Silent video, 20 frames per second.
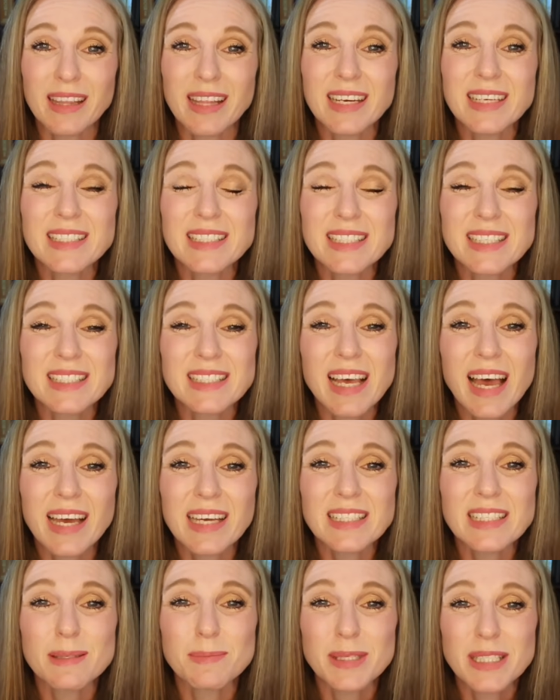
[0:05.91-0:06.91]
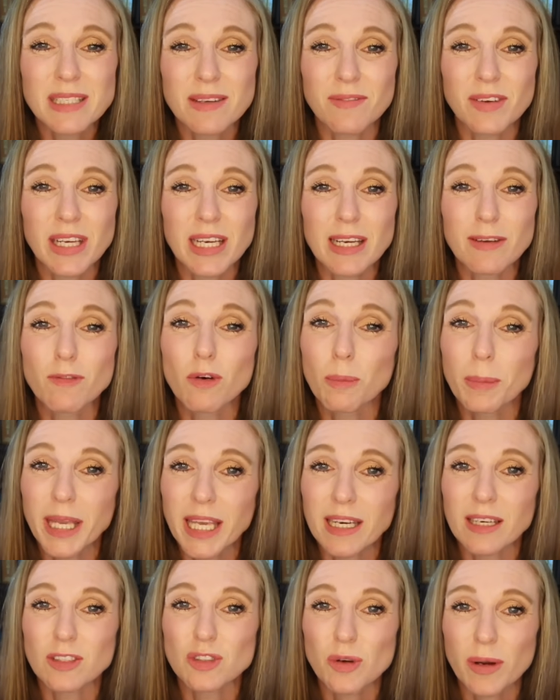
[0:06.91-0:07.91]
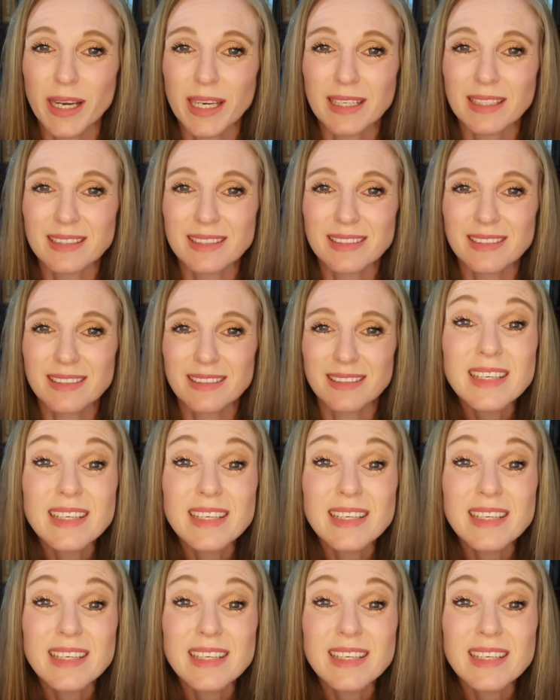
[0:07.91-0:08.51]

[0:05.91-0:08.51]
that is designed specifically for beginner traders.